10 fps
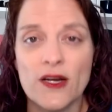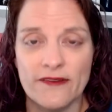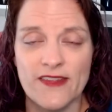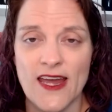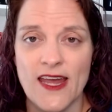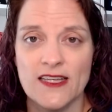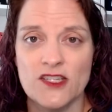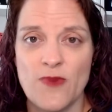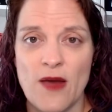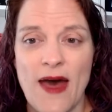of the
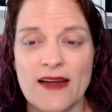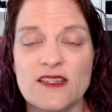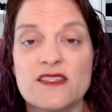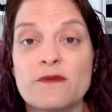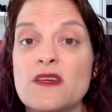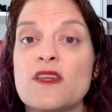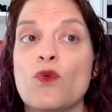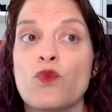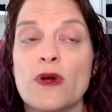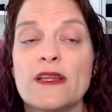CAN-SPAM Act is something
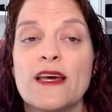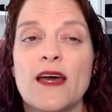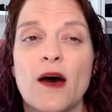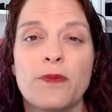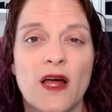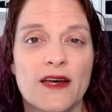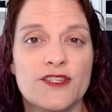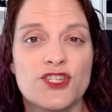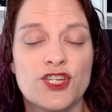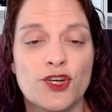that really
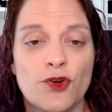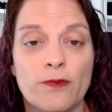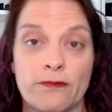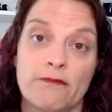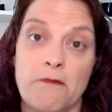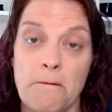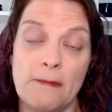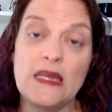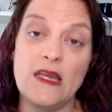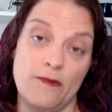applies to
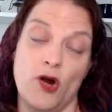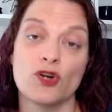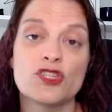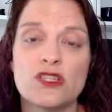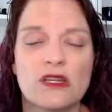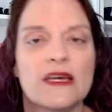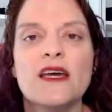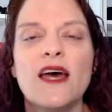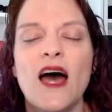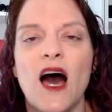me personally
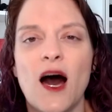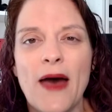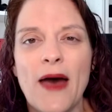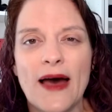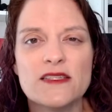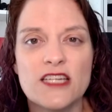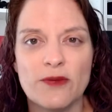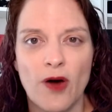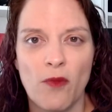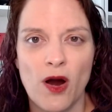as an
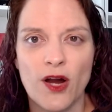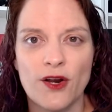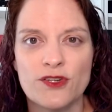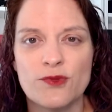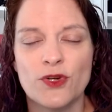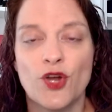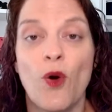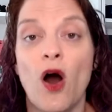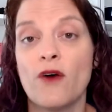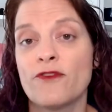email marketer, someone who
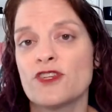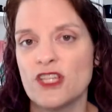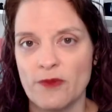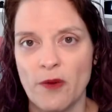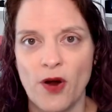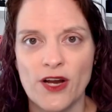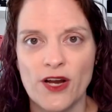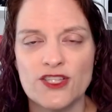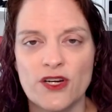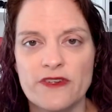offers email marketing
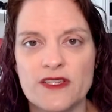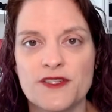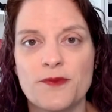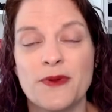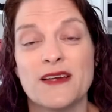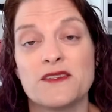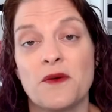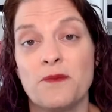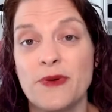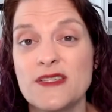services, but as a
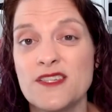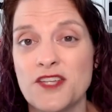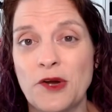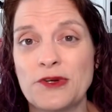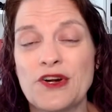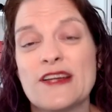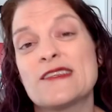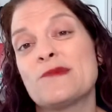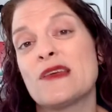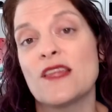business owner, it's
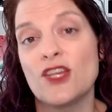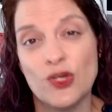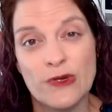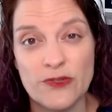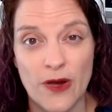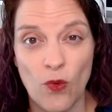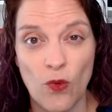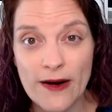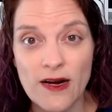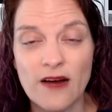something that you need to be
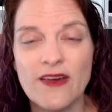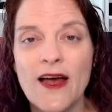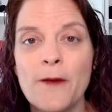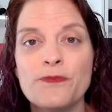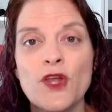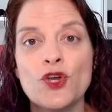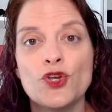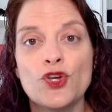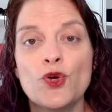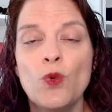aware of.
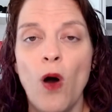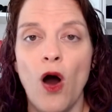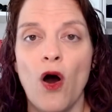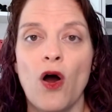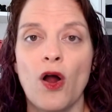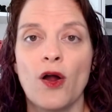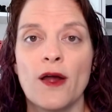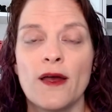You are